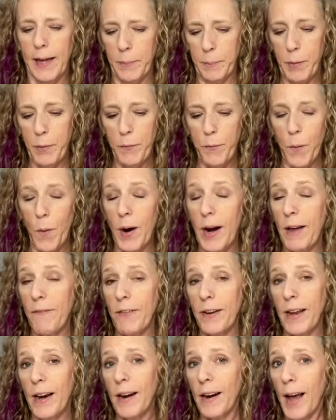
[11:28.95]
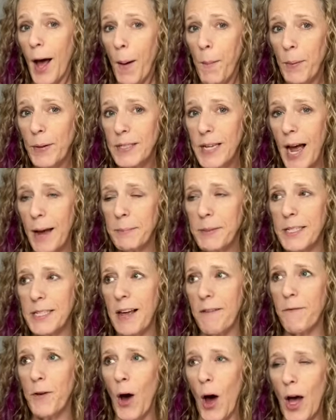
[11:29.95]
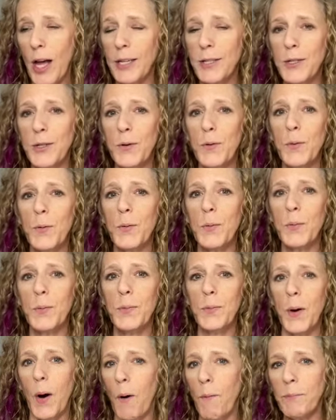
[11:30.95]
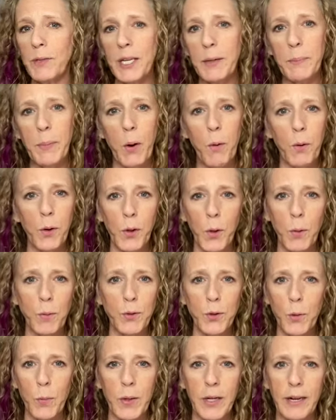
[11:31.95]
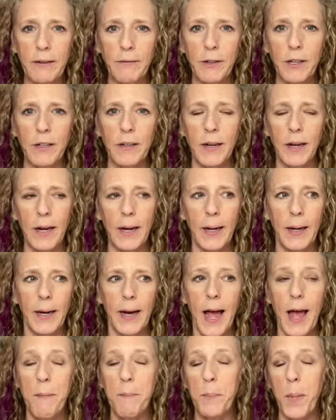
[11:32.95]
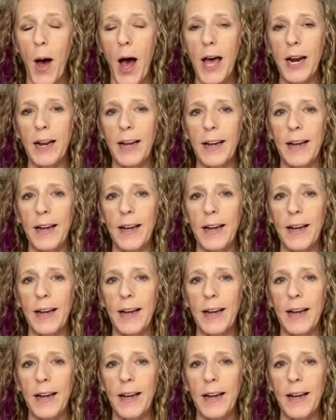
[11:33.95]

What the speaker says: before, and I've done it a couple times, is I've gone to Home Depot or Lowe's or whatever and bought